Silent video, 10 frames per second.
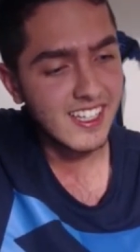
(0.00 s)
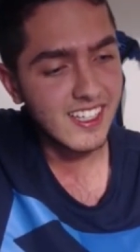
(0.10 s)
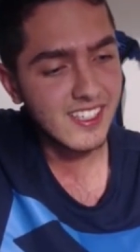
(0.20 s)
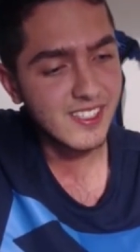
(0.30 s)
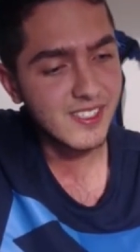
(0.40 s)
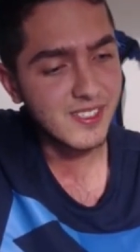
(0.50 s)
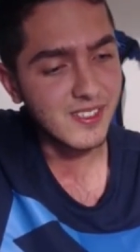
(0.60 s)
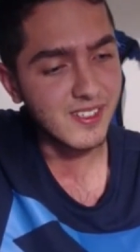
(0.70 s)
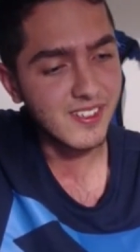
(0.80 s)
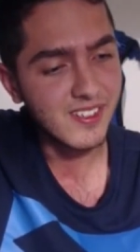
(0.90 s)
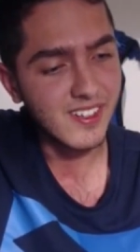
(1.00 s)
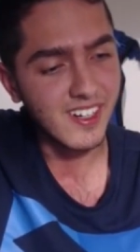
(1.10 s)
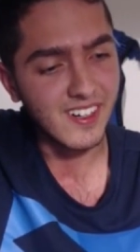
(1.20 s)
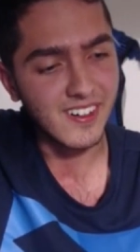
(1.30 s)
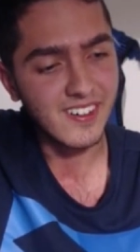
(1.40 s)
So,
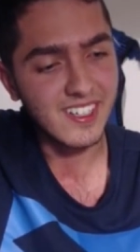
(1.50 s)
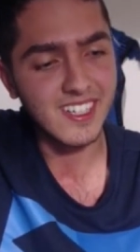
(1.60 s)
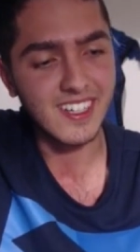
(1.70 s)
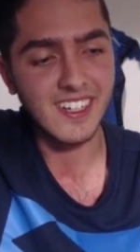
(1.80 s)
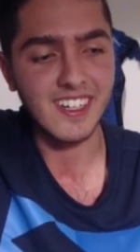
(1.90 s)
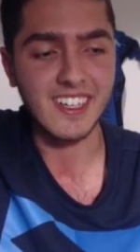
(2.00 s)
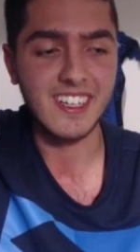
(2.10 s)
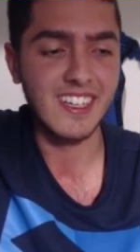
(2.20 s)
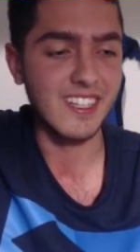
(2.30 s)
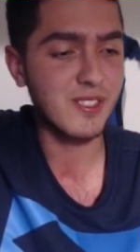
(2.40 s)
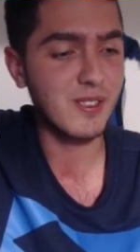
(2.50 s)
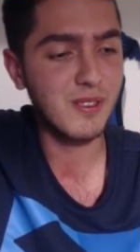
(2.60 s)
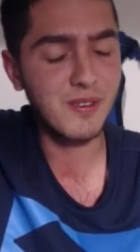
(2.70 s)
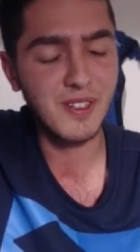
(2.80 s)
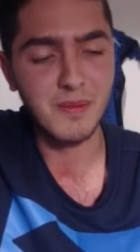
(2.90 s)
oh god, he
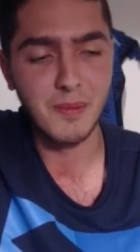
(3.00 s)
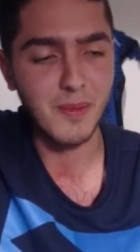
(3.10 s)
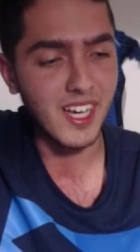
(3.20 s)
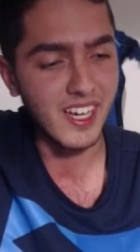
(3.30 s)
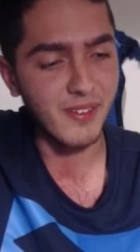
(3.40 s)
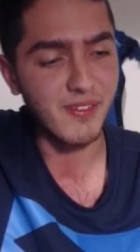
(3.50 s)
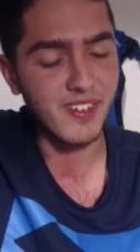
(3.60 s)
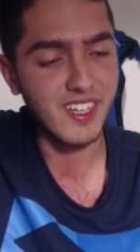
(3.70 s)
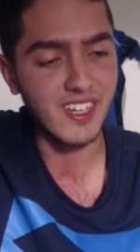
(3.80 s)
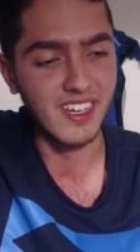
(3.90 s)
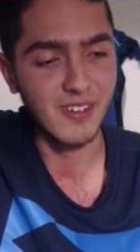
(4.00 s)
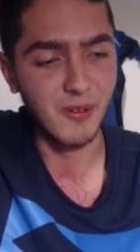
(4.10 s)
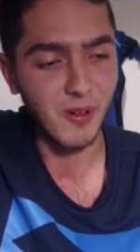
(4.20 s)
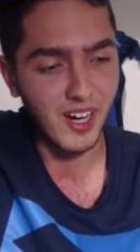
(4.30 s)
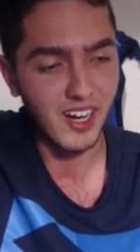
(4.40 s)
excluded my Finny. Wow.